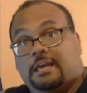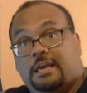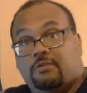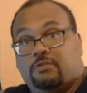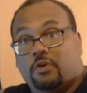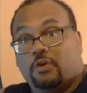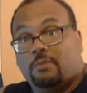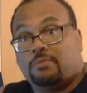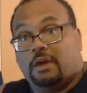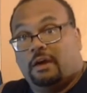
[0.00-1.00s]
In
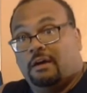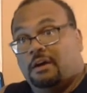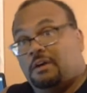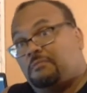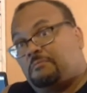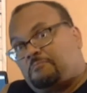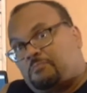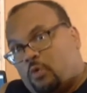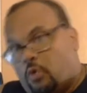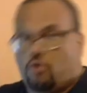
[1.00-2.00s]
terms of
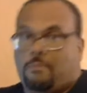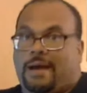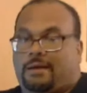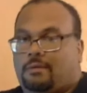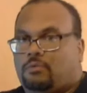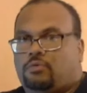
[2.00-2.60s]
quarterback,